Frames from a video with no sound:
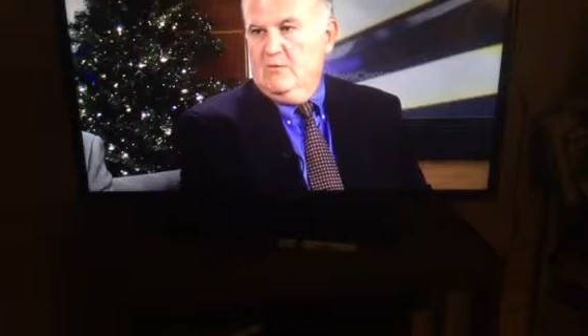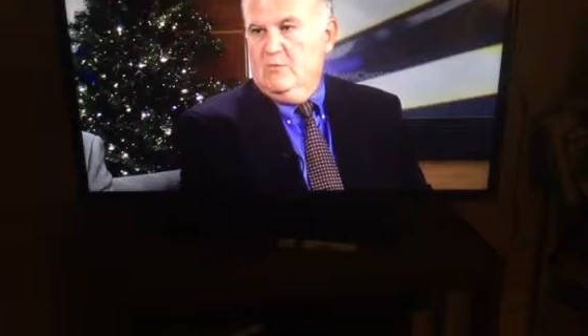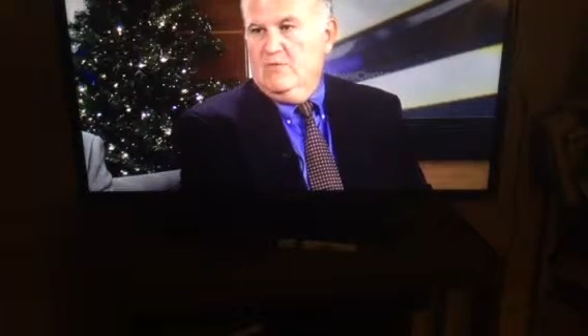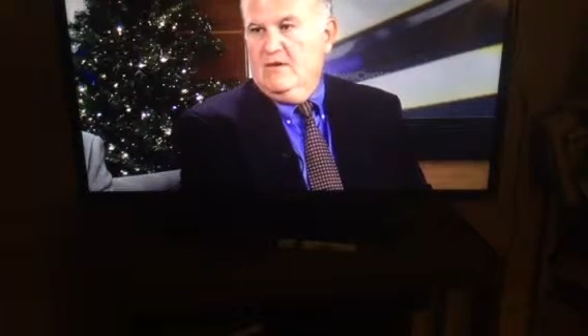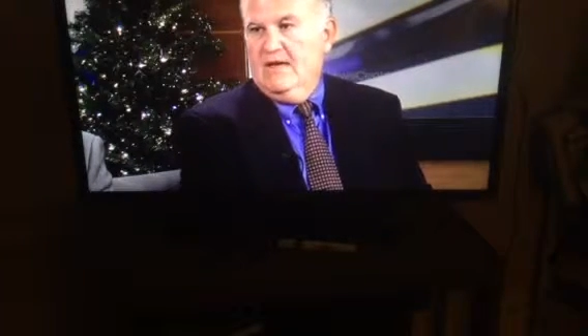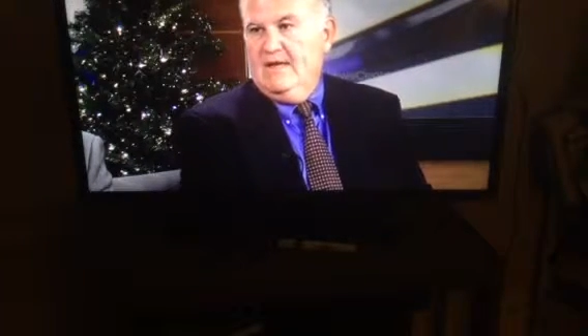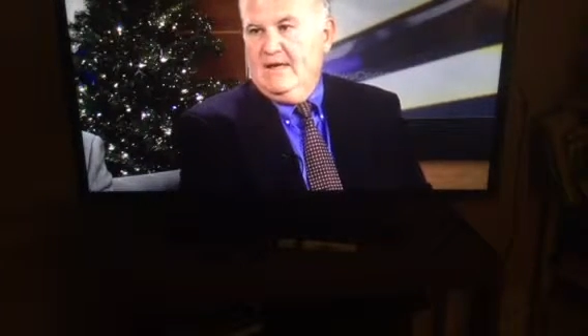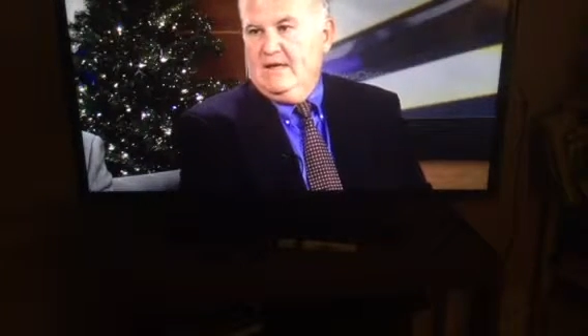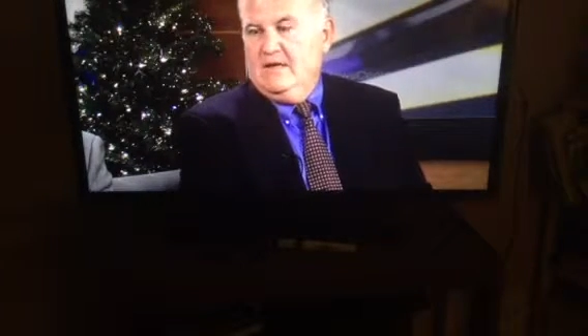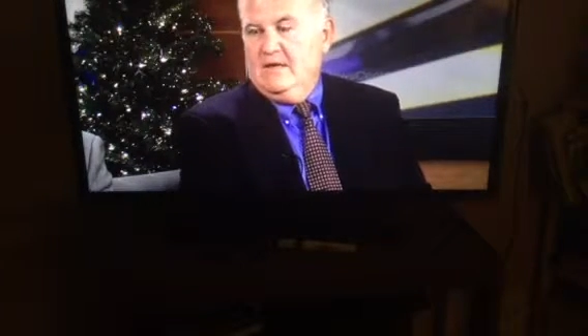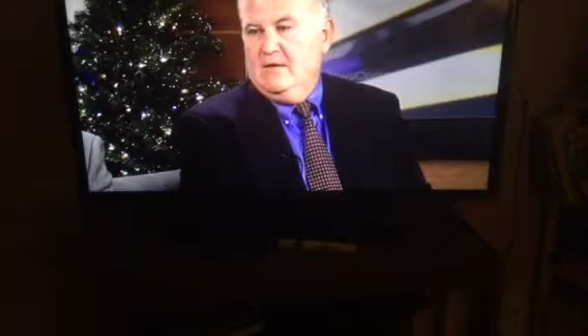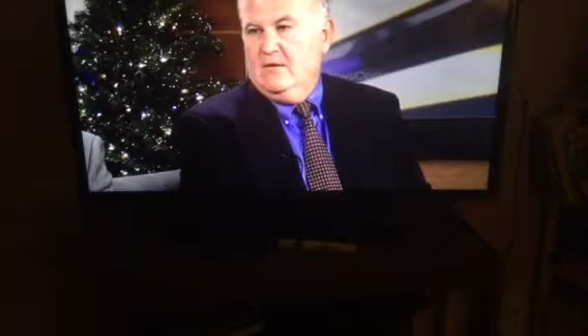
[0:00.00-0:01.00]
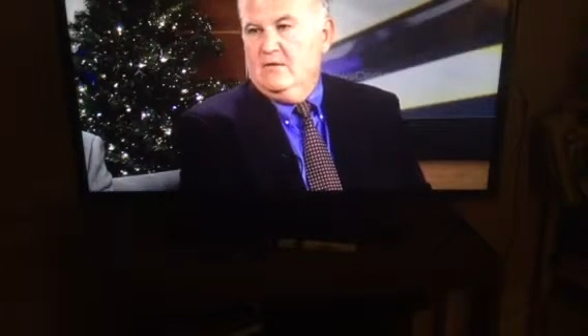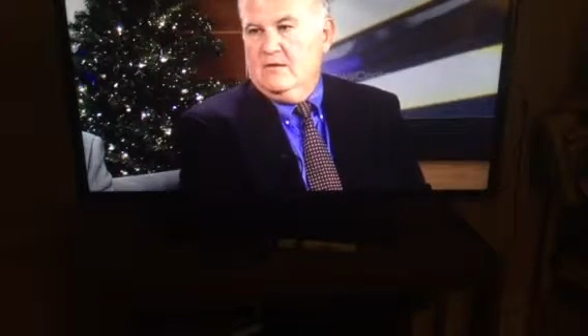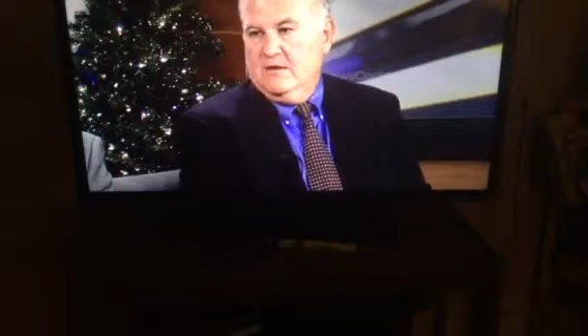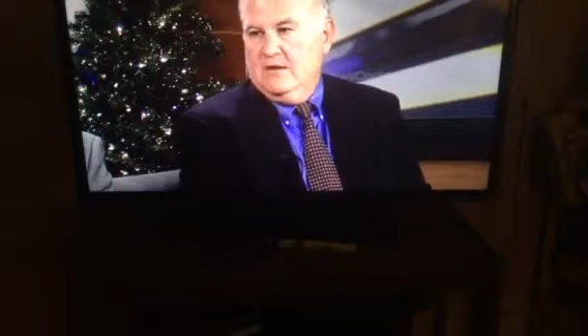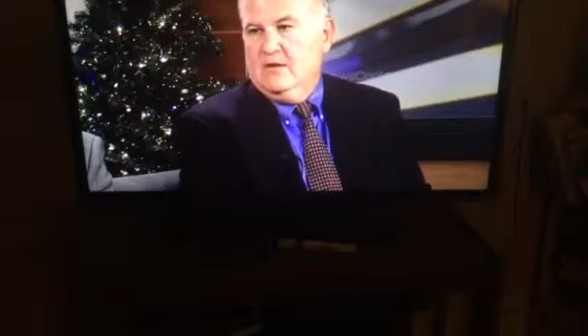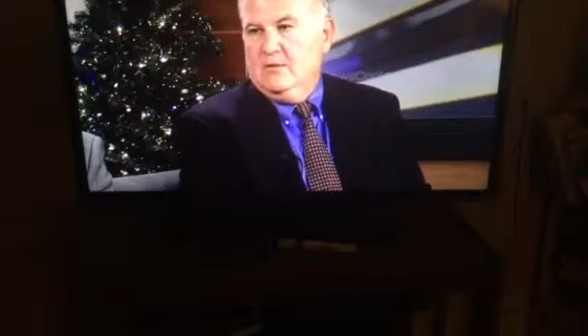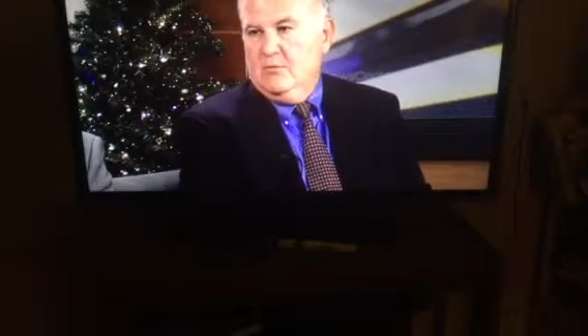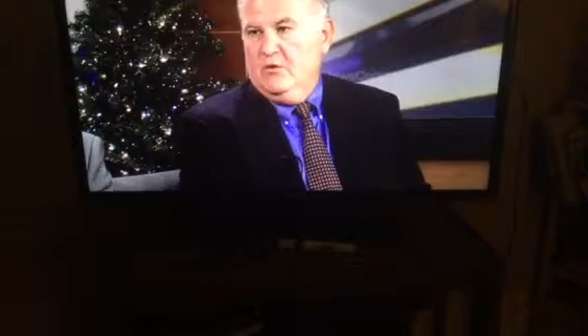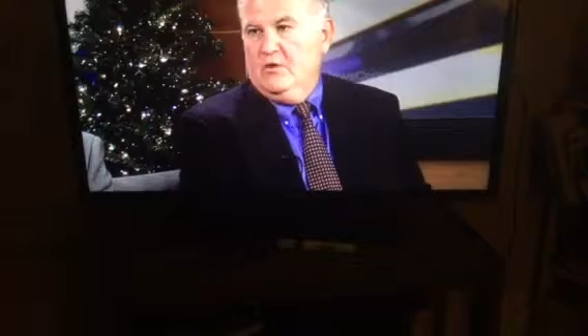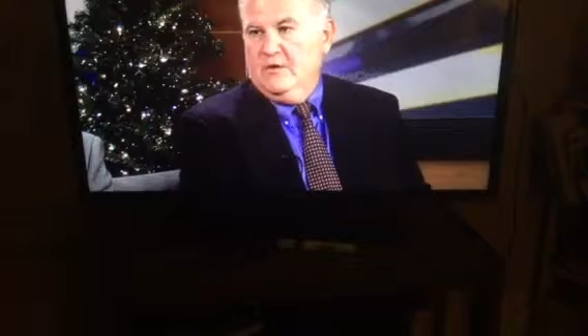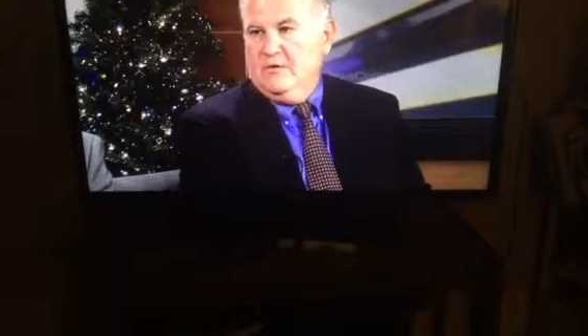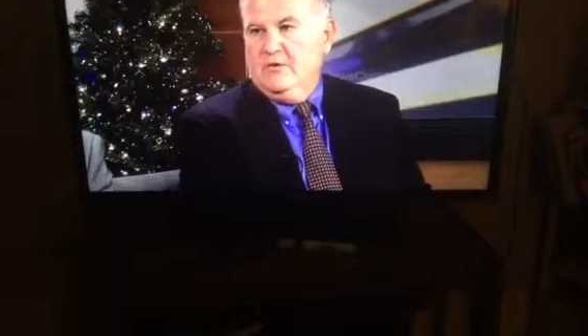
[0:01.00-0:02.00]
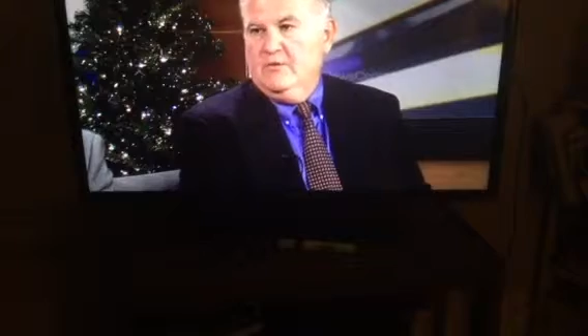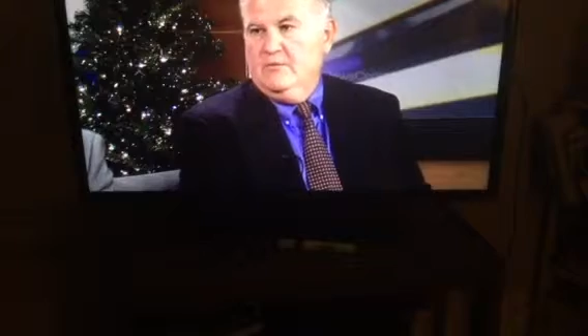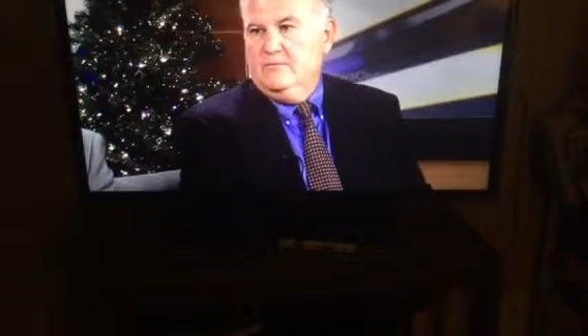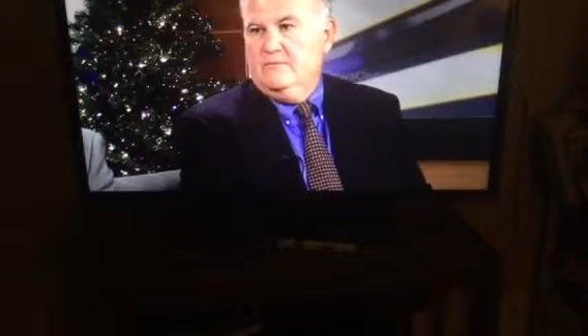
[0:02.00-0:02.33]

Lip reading: provide that care in the community too.